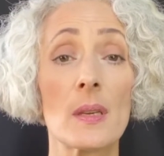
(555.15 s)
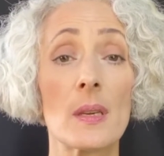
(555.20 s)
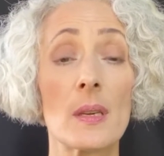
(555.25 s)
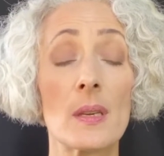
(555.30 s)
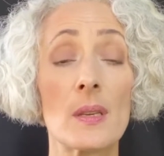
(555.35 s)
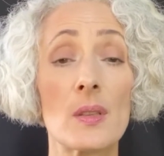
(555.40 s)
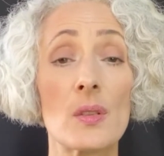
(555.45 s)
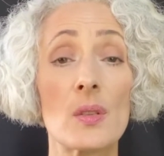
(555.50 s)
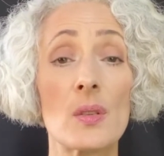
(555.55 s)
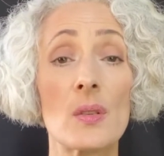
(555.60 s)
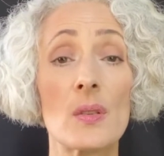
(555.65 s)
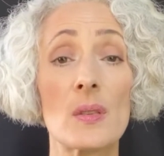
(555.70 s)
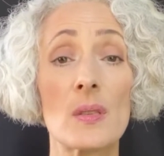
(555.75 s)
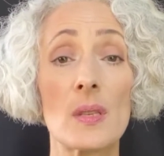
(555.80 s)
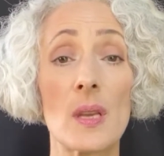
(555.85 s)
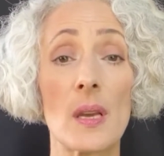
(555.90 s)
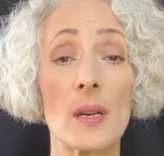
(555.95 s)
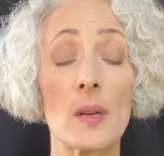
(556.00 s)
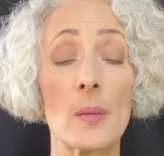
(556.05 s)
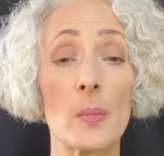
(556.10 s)
is to
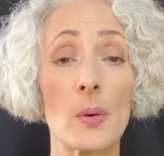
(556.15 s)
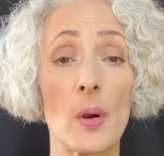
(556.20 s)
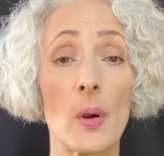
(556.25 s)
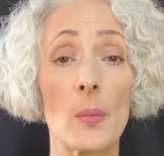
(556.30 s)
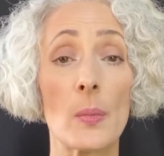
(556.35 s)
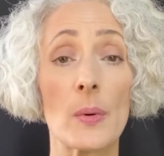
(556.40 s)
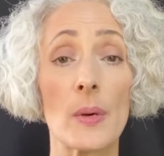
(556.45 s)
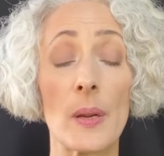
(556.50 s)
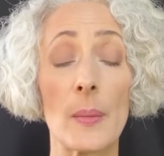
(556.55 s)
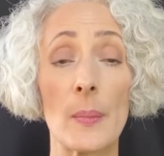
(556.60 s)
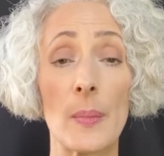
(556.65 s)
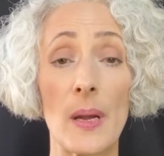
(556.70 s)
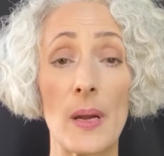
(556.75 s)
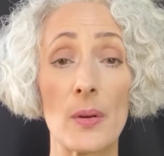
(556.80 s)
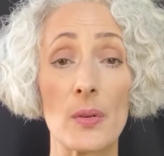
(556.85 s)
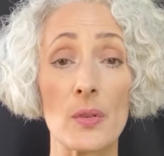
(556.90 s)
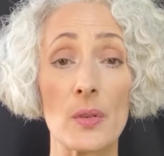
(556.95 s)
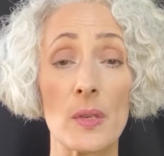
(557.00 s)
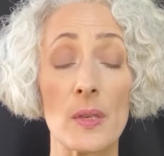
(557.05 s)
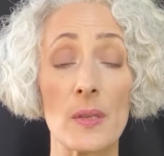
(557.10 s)
set appropriate
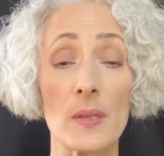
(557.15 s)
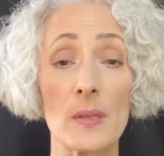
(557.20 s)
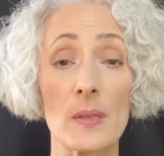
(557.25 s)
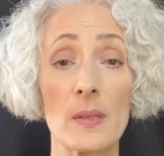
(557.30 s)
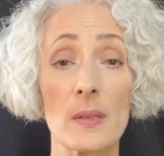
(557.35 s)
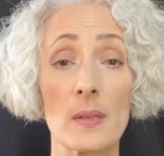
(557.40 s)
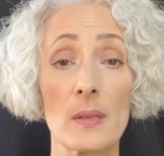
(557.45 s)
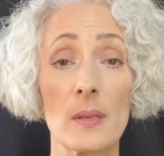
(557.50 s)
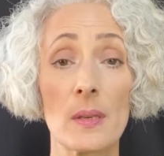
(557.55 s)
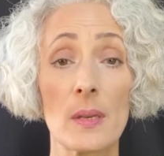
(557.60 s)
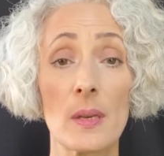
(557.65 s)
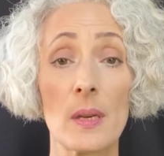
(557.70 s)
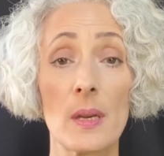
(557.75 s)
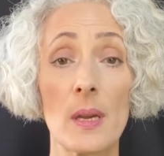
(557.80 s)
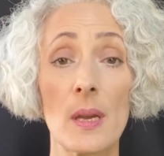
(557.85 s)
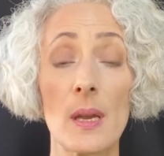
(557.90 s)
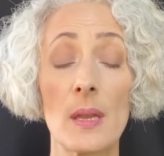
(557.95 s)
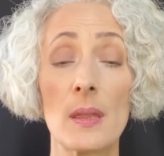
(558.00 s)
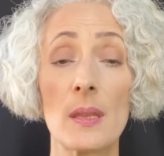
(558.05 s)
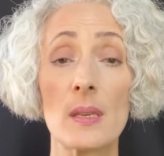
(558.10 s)
boundaries.
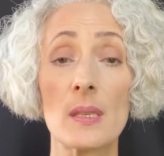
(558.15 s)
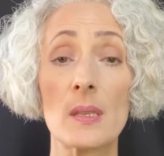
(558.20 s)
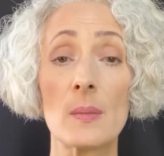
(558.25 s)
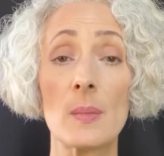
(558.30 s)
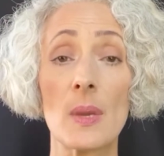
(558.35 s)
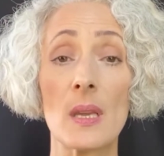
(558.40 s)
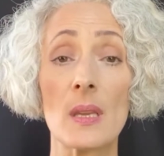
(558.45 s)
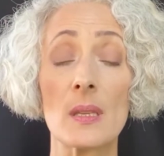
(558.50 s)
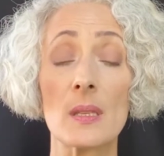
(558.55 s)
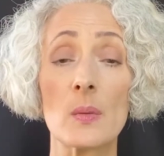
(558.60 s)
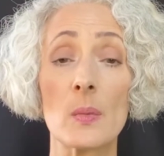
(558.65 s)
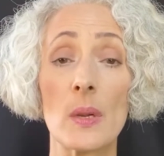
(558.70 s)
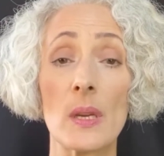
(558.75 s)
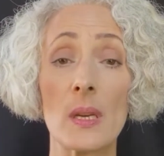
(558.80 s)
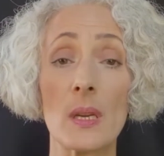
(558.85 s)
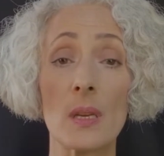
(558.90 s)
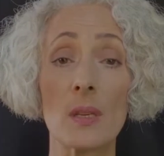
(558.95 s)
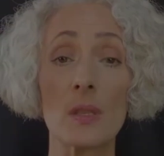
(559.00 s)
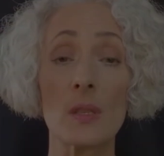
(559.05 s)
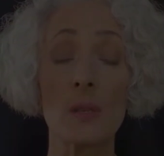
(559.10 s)
This means we need